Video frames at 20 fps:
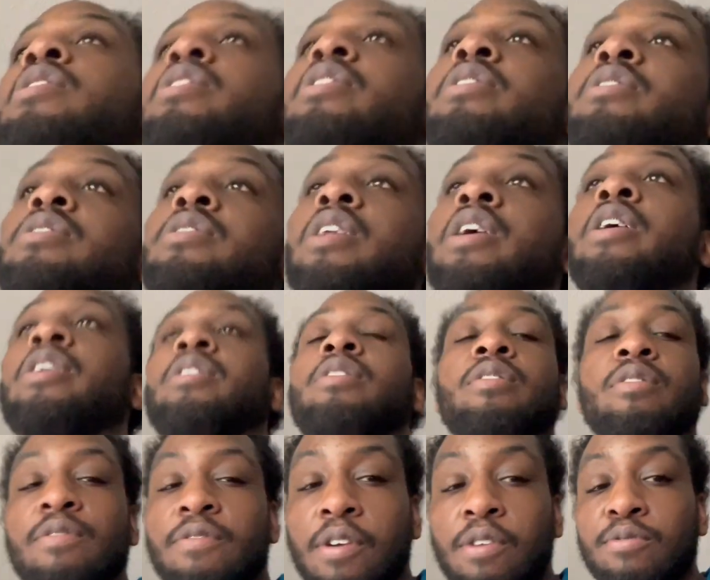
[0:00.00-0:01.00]
it's like,
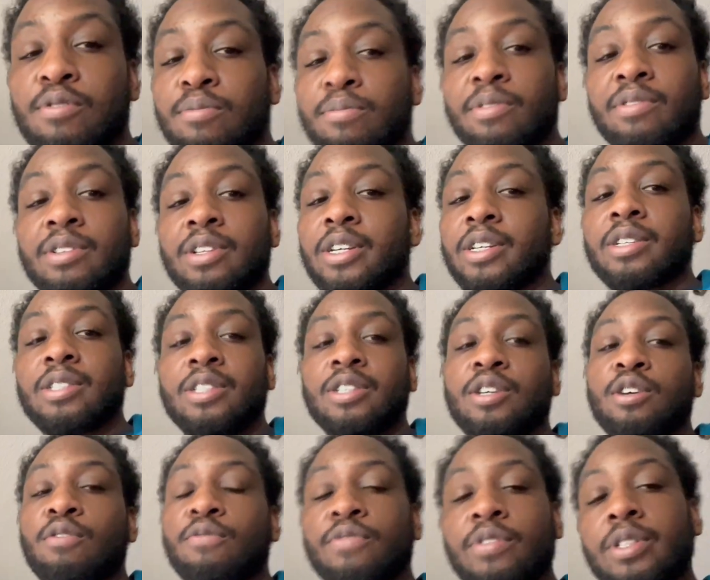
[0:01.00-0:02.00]
if I wanna be looking
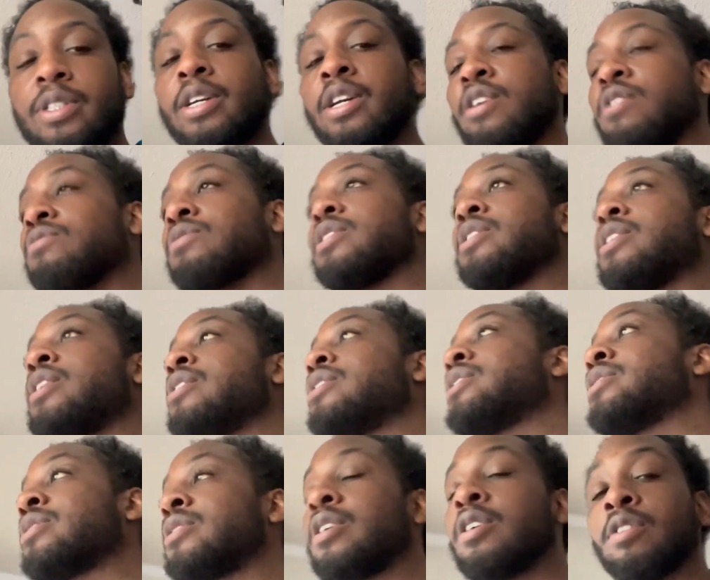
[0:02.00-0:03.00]
good, feeling healthy and all
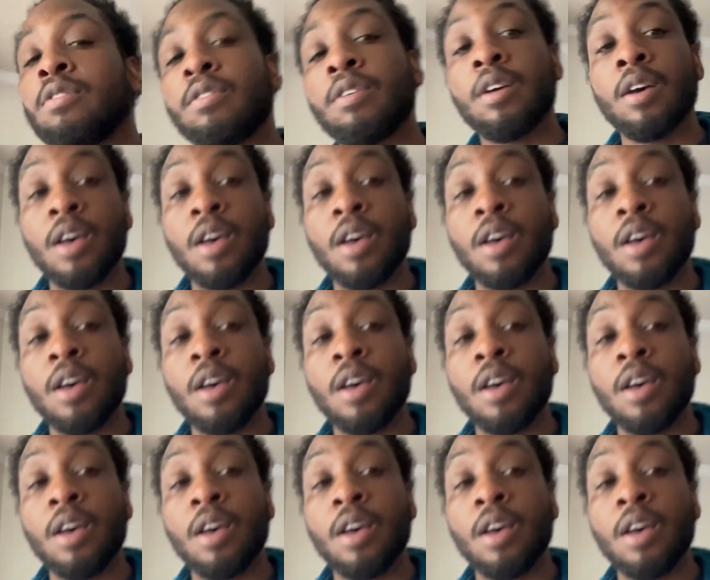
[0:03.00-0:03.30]
that stuff,